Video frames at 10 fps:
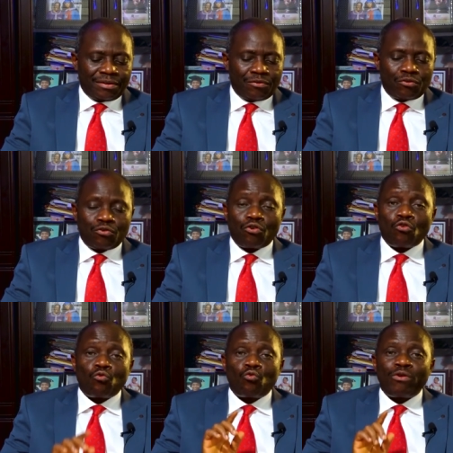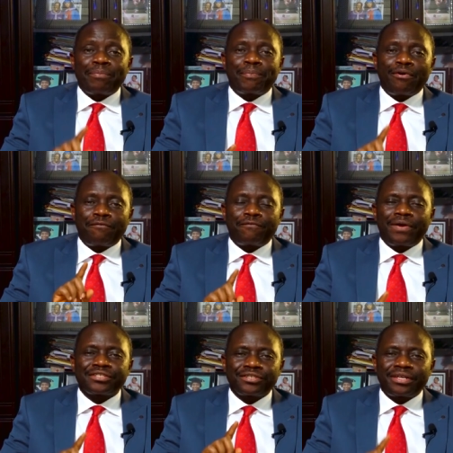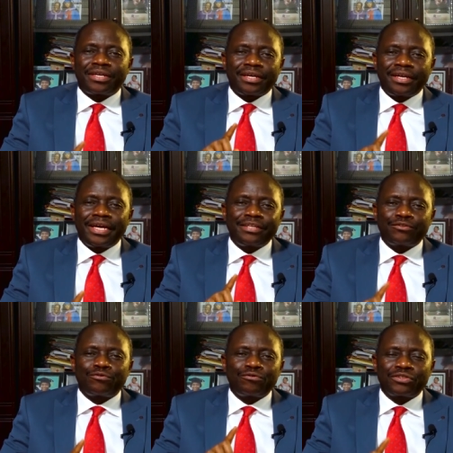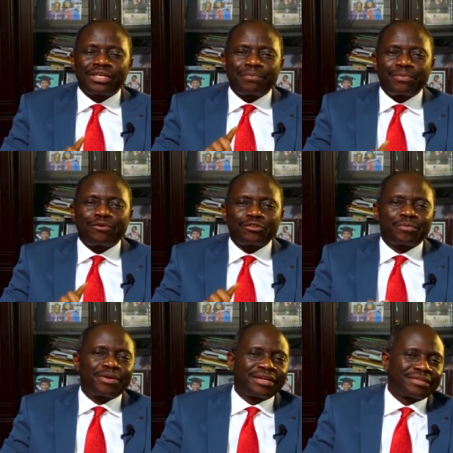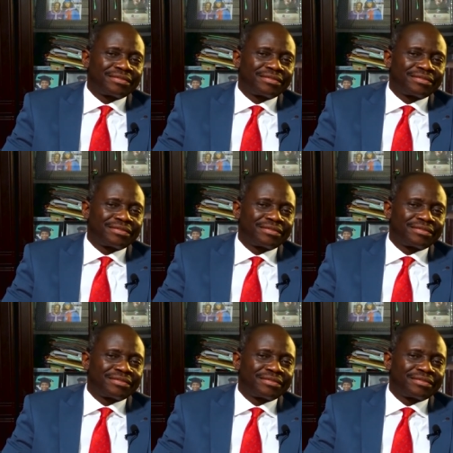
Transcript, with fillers: No weapon fashioned against you shall prosper.